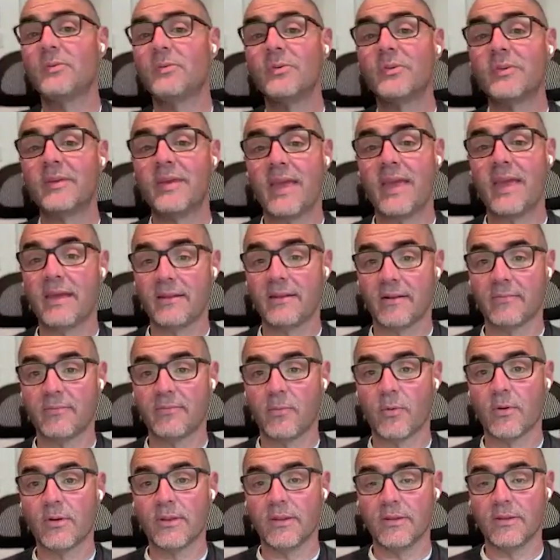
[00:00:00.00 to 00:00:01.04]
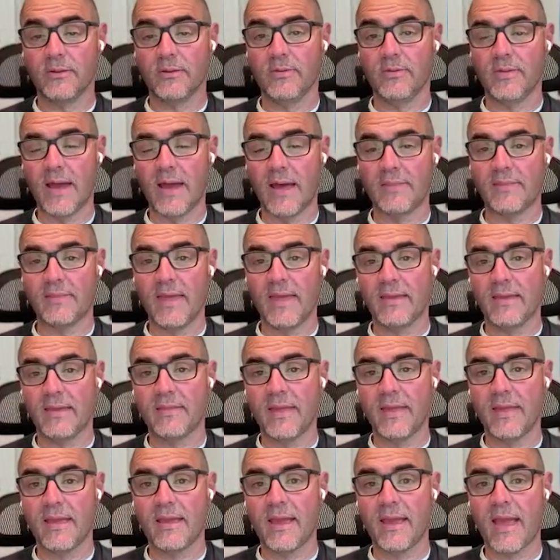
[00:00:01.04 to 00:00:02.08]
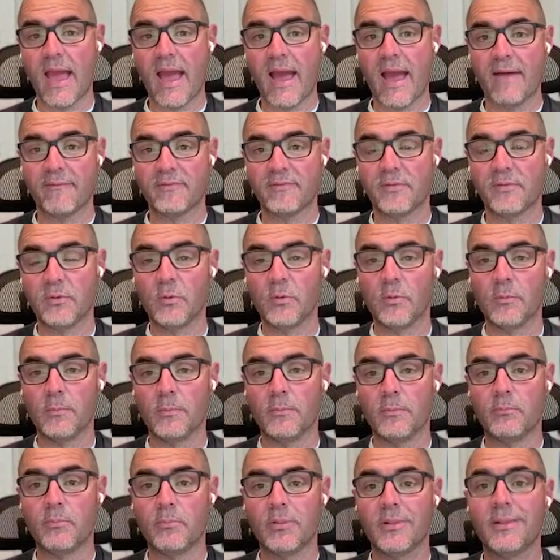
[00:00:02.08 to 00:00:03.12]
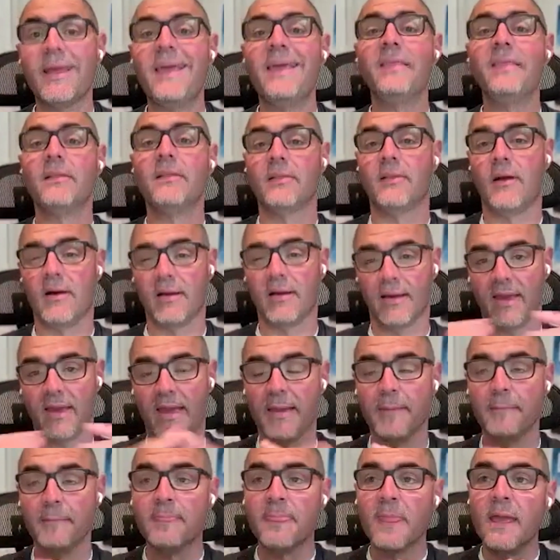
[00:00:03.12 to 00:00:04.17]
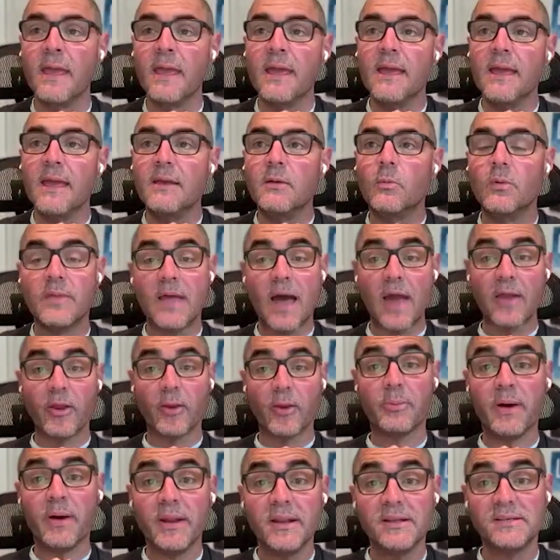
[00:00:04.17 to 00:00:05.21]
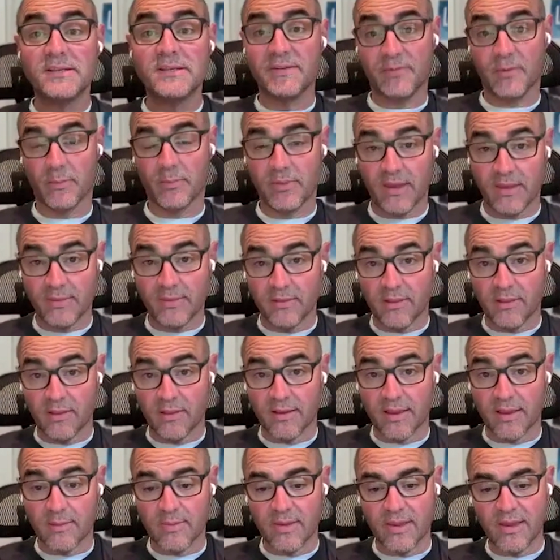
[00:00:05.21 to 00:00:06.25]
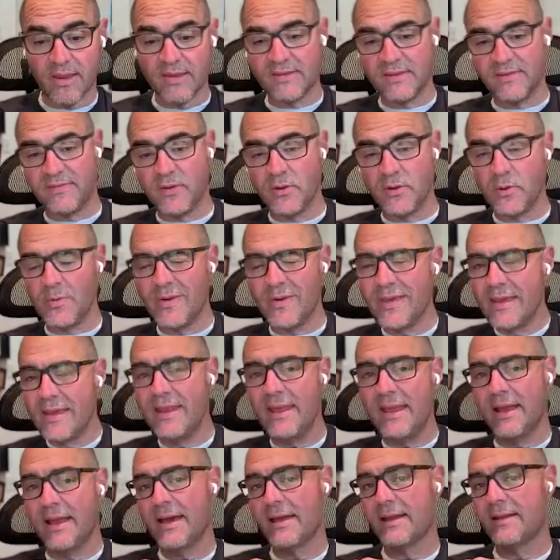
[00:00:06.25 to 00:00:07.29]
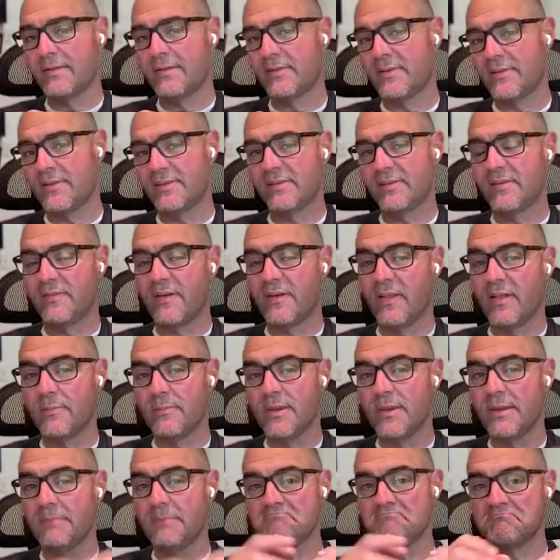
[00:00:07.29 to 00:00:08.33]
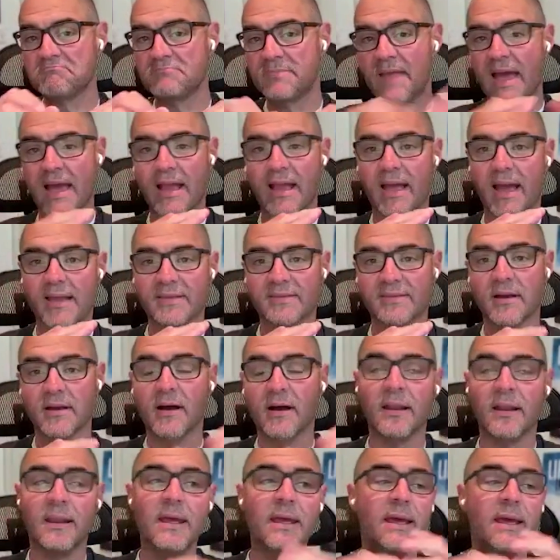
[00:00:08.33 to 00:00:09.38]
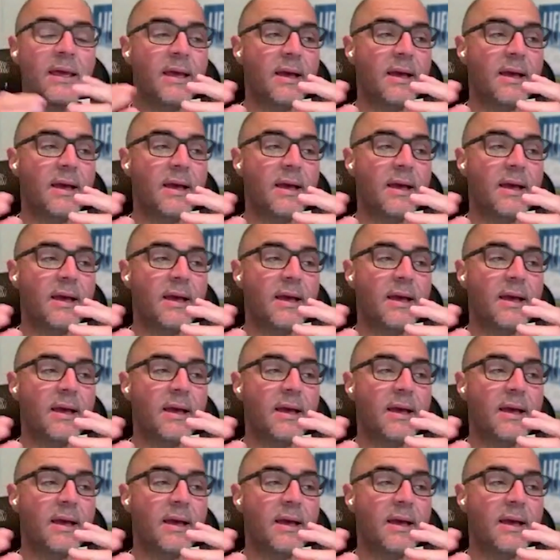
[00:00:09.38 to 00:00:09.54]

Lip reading: these schools can't afford to do that. They have to play the long game. Well, now you're punished if you're playing the long game, because if you do any kind of sense of development, that guy's gone.